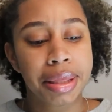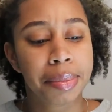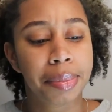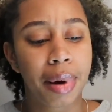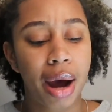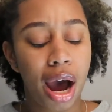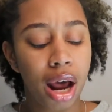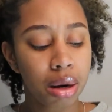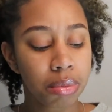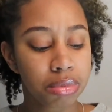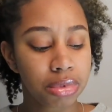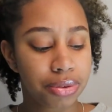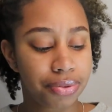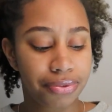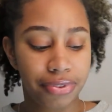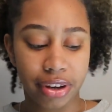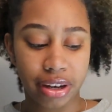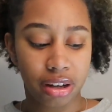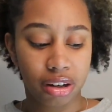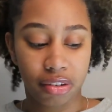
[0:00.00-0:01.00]
The bottoms
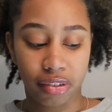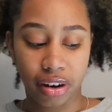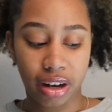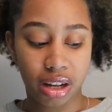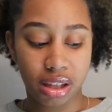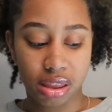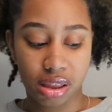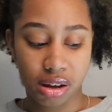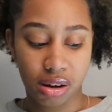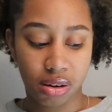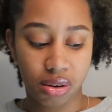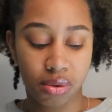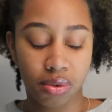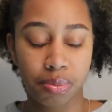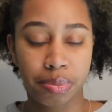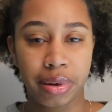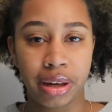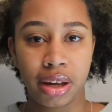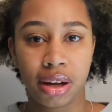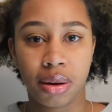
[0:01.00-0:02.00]
fit great though,
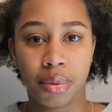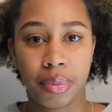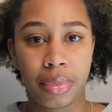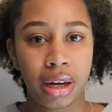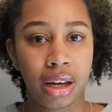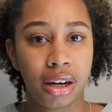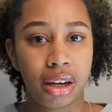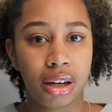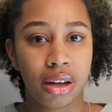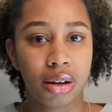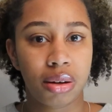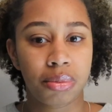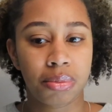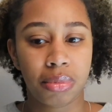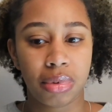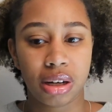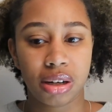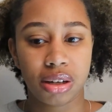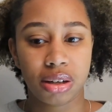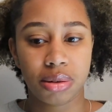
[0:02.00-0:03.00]
being a
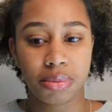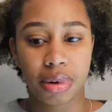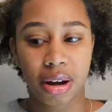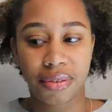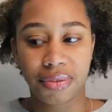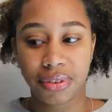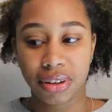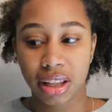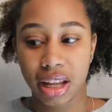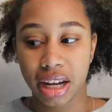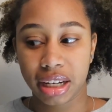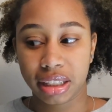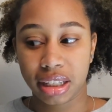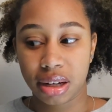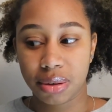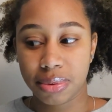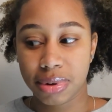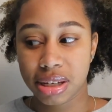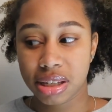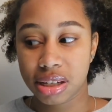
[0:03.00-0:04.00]
medium. Um, I feel like
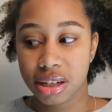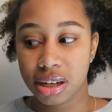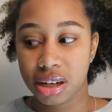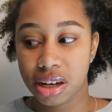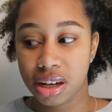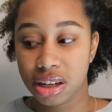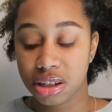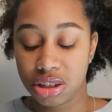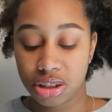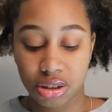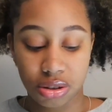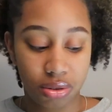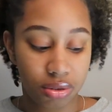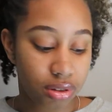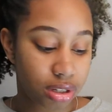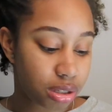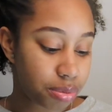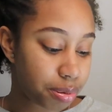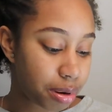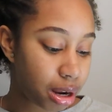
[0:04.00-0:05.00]
that wasn't an issue.
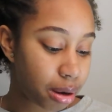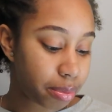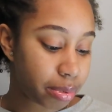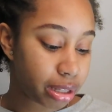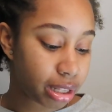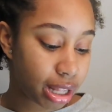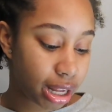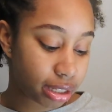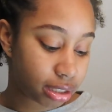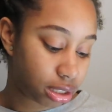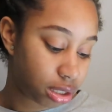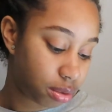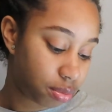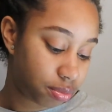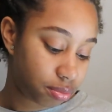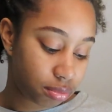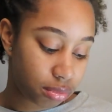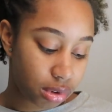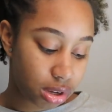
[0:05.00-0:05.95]
This probably like the,